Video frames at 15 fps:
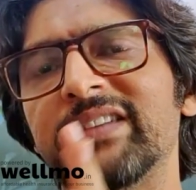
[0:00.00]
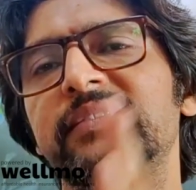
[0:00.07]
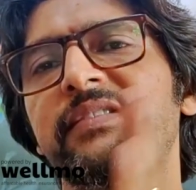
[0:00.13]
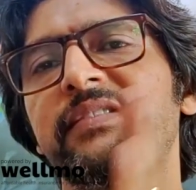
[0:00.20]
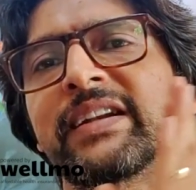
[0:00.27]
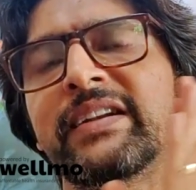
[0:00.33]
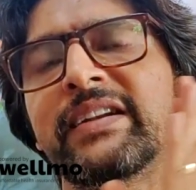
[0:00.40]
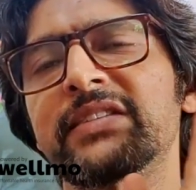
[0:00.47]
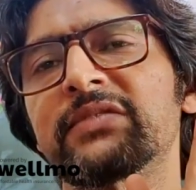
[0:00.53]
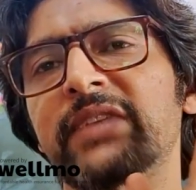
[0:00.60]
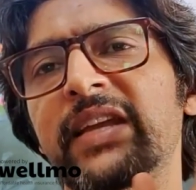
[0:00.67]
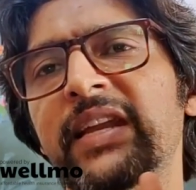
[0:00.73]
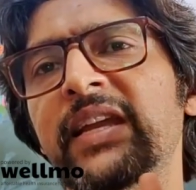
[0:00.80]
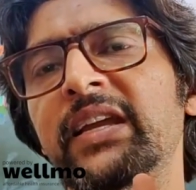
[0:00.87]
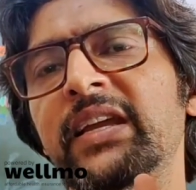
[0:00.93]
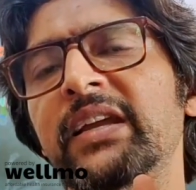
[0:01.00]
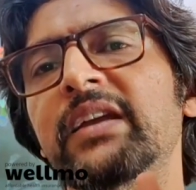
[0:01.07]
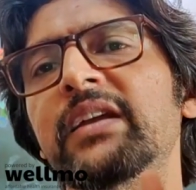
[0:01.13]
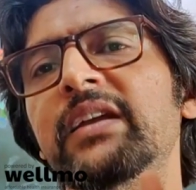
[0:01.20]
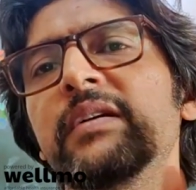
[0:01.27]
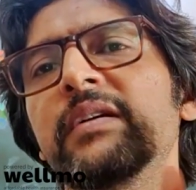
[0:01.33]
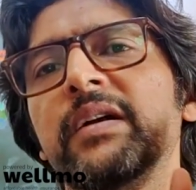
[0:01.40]
One is very
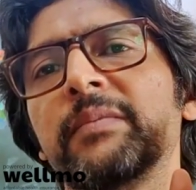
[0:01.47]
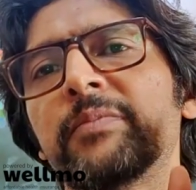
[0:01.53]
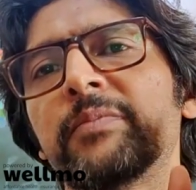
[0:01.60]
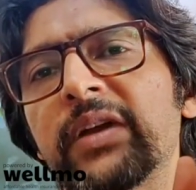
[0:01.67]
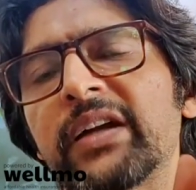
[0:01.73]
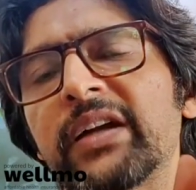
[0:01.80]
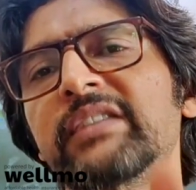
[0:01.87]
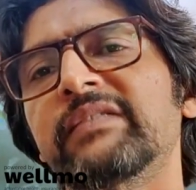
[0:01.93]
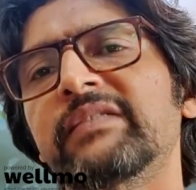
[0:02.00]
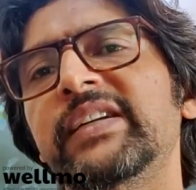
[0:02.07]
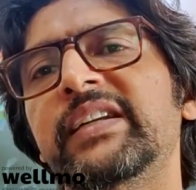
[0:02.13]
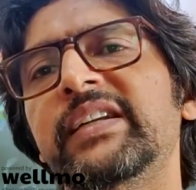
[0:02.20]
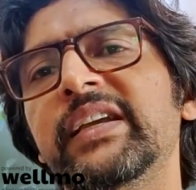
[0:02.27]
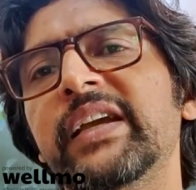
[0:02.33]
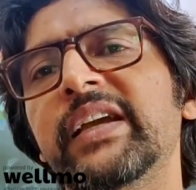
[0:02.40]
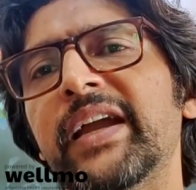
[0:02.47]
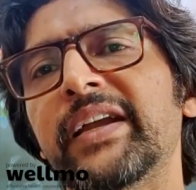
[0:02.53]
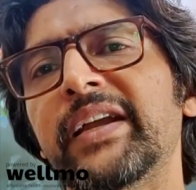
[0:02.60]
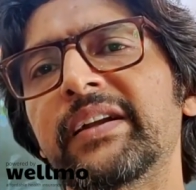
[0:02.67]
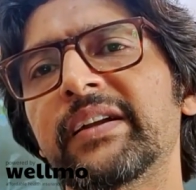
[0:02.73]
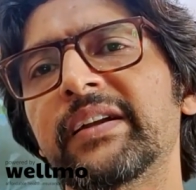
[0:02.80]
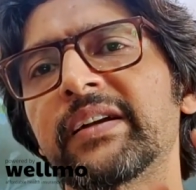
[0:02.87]
productivity
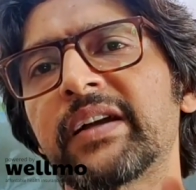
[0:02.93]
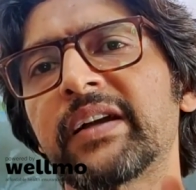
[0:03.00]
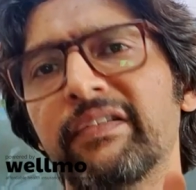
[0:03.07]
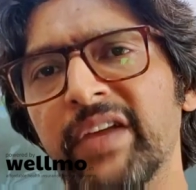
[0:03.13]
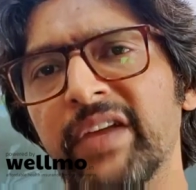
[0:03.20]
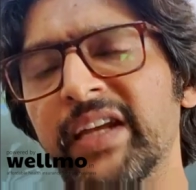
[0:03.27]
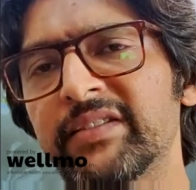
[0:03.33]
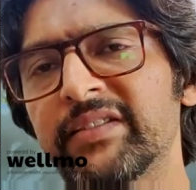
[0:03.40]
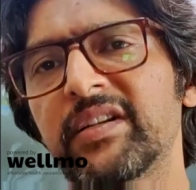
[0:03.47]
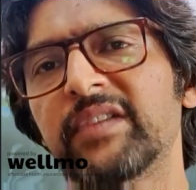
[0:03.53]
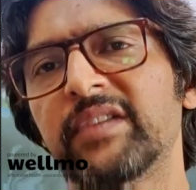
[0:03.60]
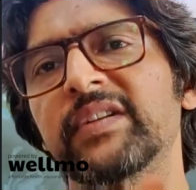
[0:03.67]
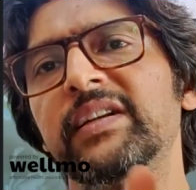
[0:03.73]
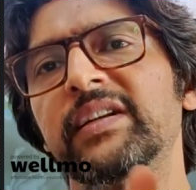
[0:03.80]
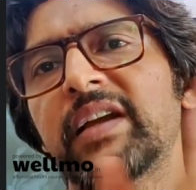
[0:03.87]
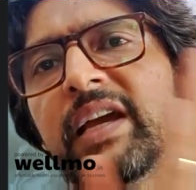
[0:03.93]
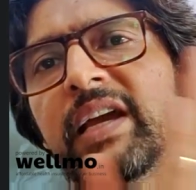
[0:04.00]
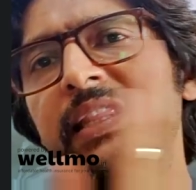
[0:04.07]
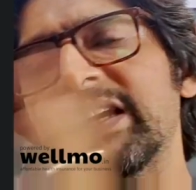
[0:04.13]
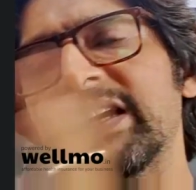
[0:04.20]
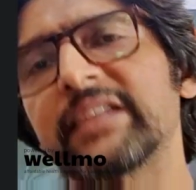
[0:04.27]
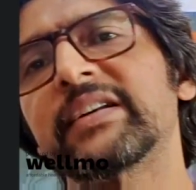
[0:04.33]
and convenience driven, and
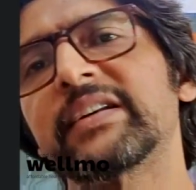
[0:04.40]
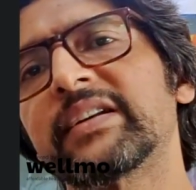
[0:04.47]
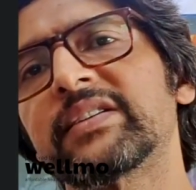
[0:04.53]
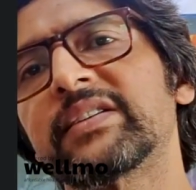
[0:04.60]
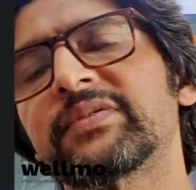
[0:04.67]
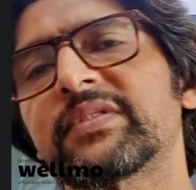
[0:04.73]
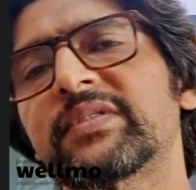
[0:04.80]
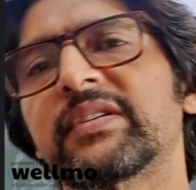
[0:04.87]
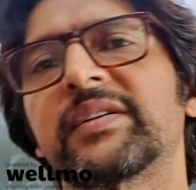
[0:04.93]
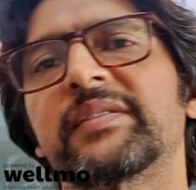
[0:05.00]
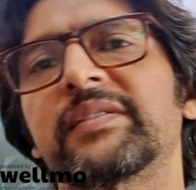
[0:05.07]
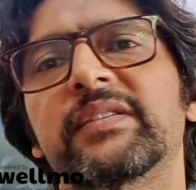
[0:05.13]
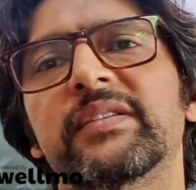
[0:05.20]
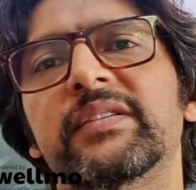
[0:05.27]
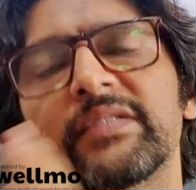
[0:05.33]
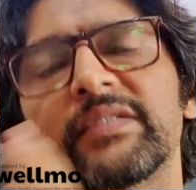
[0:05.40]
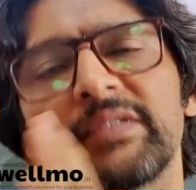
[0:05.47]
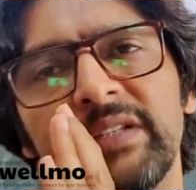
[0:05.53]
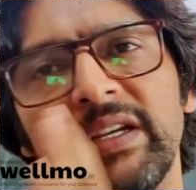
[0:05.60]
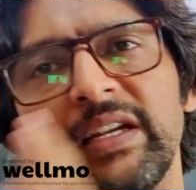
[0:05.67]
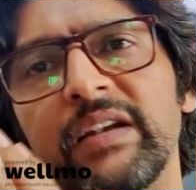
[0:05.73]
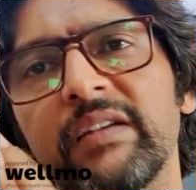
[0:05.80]
the other is
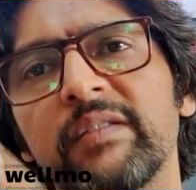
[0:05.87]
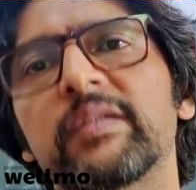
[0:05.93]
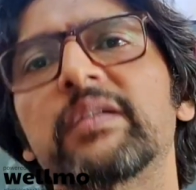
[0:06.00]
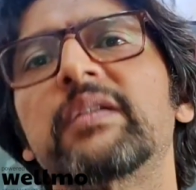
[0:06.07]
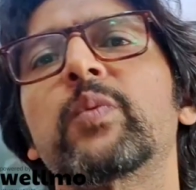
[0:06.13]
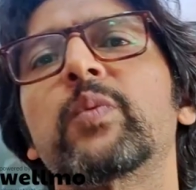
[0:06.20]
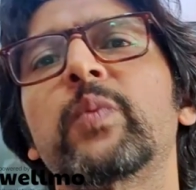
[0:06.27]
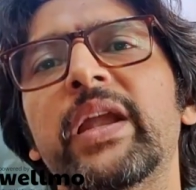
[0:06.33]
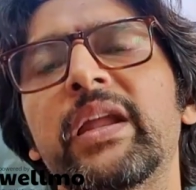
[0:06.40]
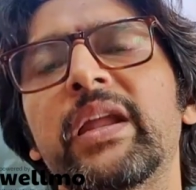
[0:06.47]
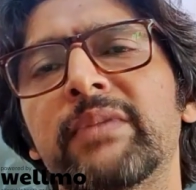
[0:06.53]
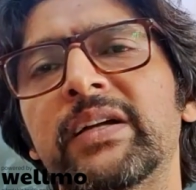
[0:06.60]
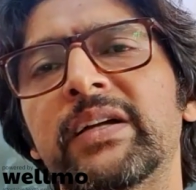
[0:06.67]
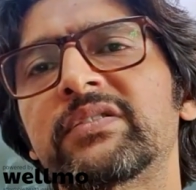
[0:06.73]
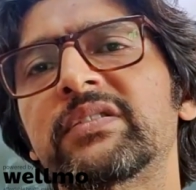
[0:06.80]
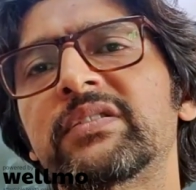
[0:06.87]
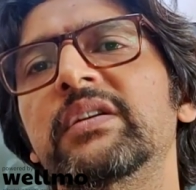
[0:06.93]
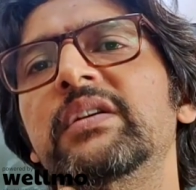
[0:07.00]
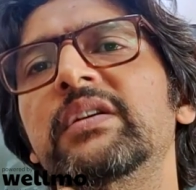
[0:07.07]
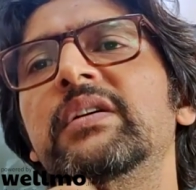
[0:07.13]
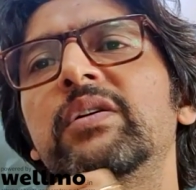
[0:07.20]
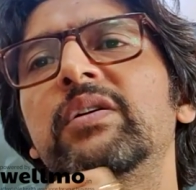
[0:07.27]
still very much
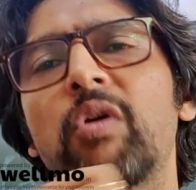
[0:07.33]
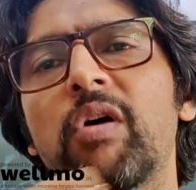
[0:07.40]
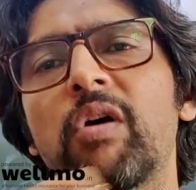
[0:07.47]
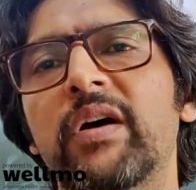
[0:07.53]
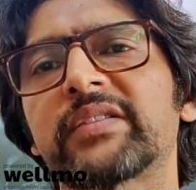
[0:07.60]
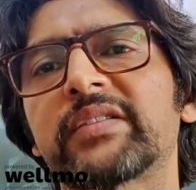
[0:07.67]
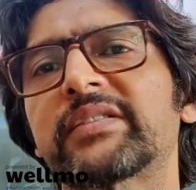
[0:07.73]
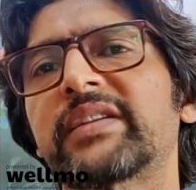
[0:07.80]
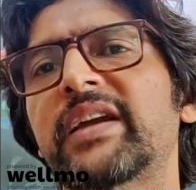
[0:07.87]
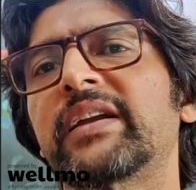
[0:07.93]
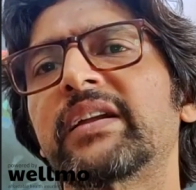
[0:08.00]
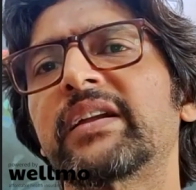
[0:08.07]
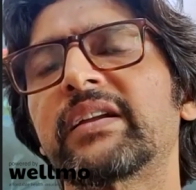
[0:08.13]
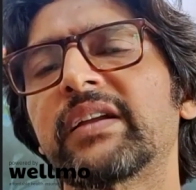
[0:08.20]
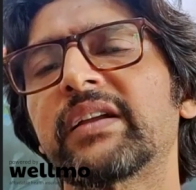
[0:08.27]
cost and